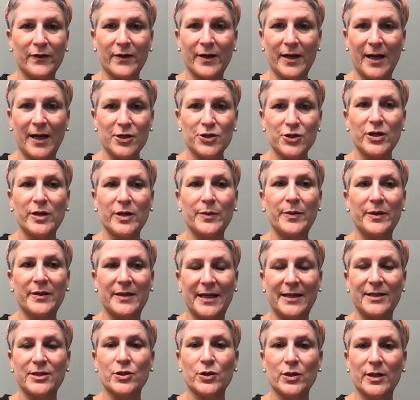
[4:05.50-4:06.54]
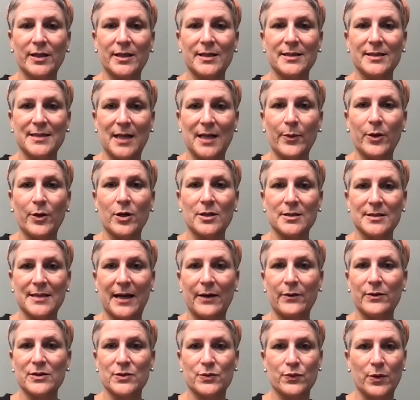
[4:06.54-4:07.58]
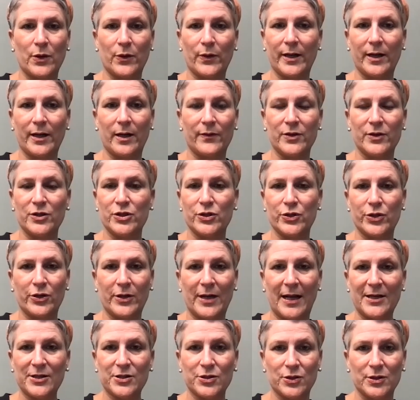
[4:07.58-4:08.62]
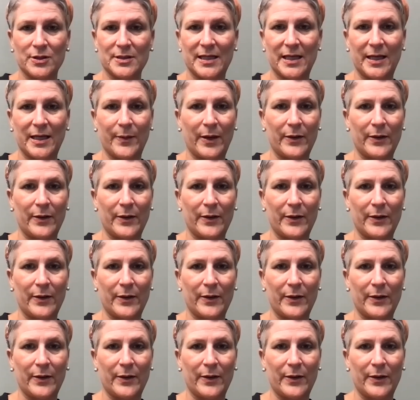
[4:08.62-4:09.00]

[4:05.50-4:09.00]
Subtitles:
the country, but then during the summers, I was rowing on the junior national team.